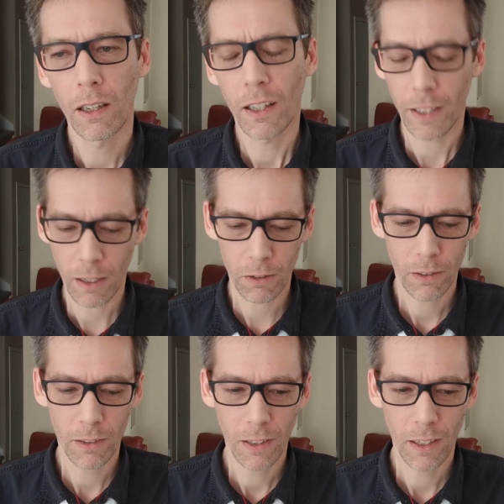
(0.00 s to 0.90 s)
Now,
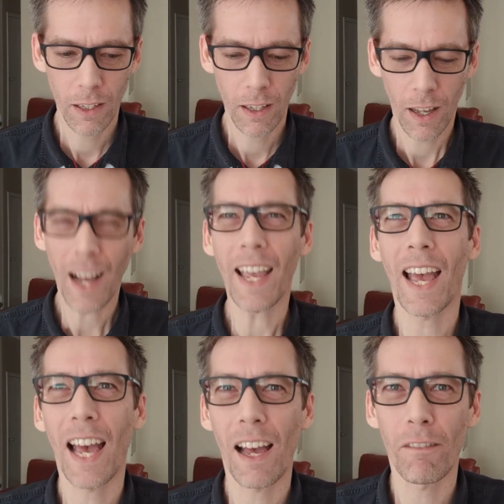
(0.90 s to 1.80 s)
I
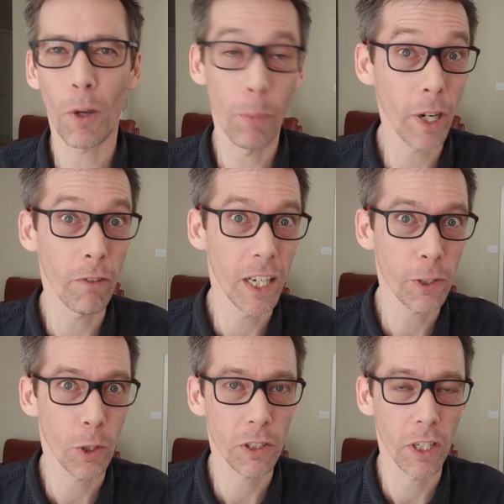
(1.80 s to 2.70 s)
have a bit of an
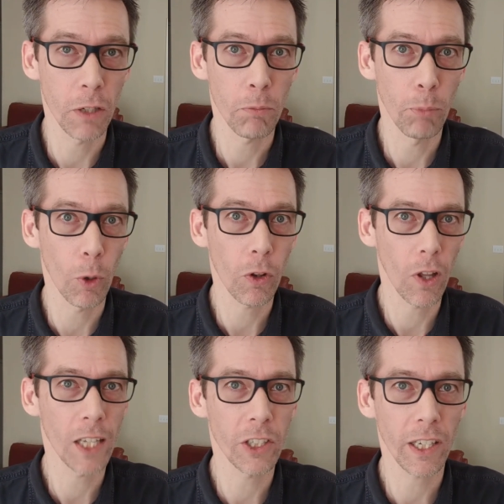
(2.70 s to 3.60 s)
interest in both
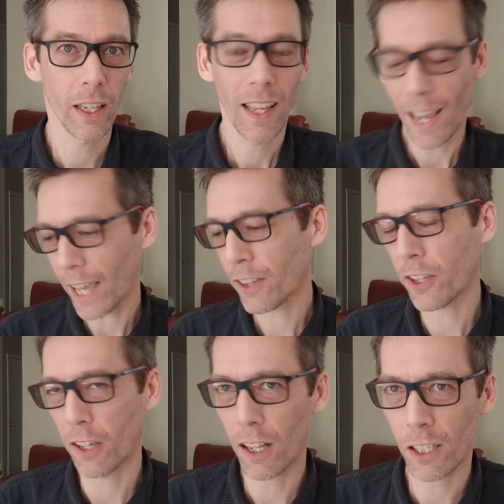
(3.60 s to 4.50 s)
logic and
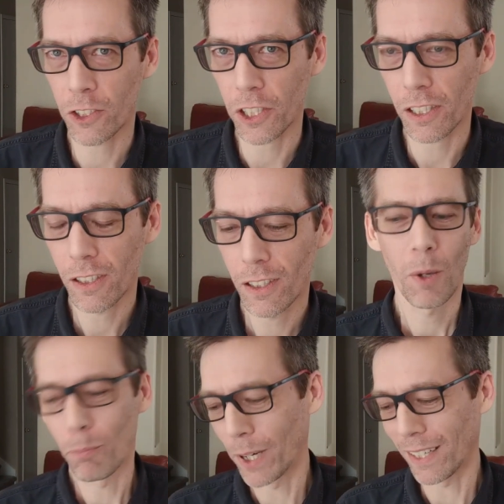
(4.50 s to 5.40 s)
theology,
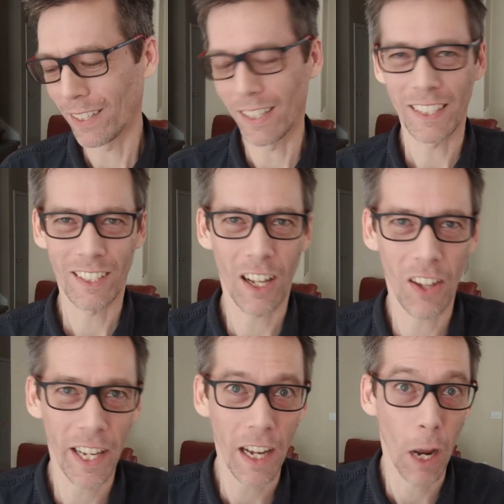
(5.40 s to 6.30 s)
but it's not
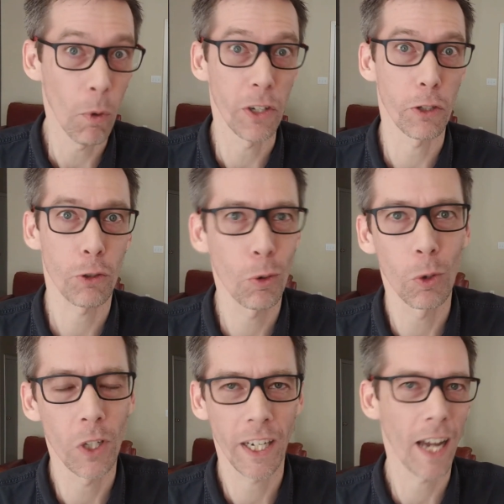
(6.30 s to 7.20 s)
like I went to
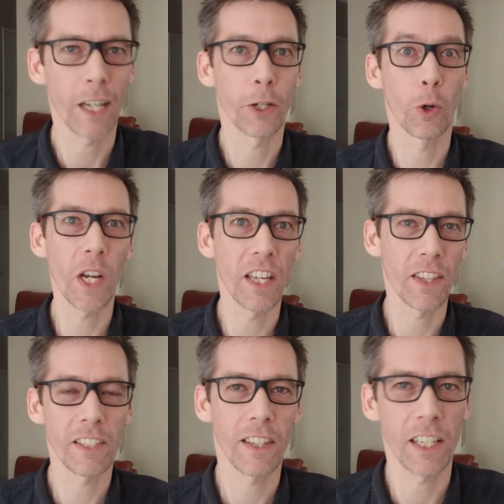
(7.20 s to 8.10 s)
school and got a degree in
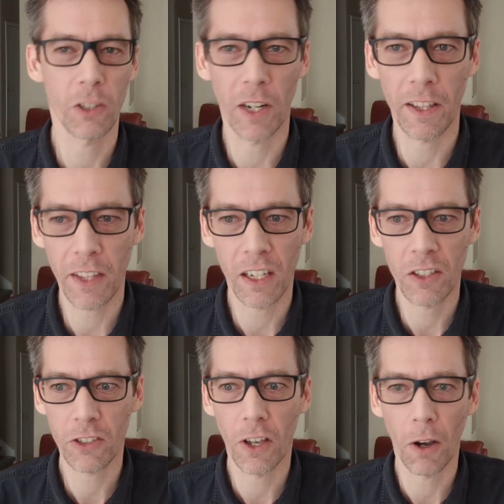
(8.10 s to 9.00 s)
these things or anything, and
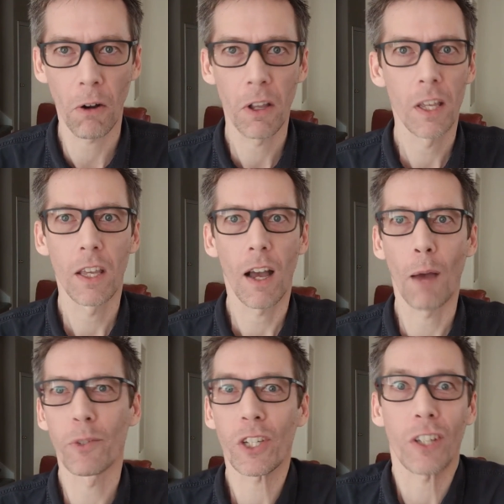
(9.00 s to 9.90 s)
so
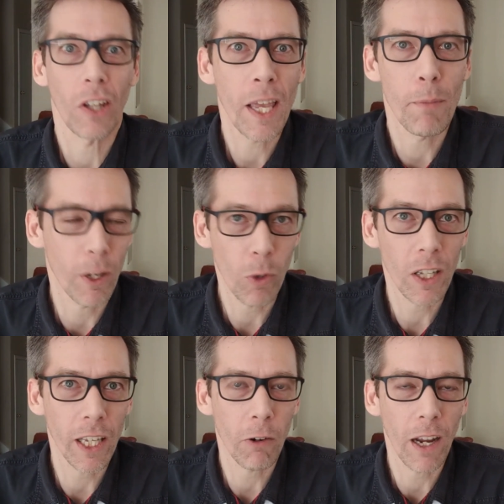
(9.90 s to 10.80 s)
I'm just a layman,
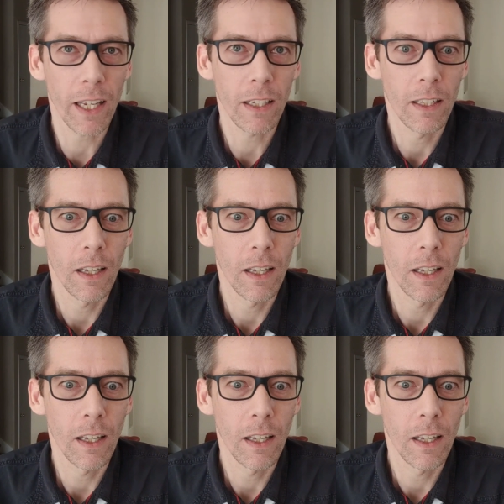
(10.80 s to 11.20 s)
really, right?